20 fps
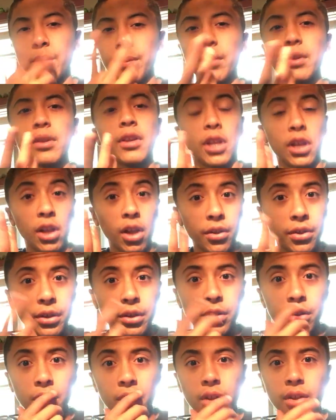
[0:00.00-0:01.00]
Can we? Can y'all
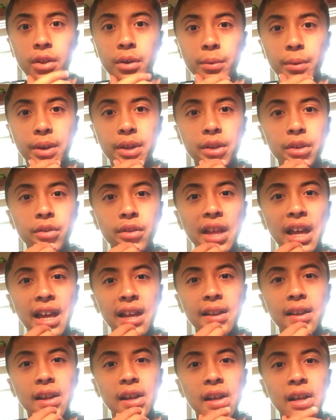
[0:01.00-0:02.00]
think y'all think we can do
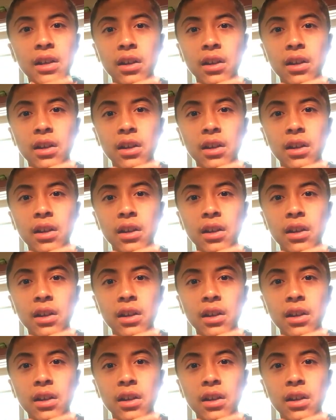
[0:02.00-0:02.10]
that?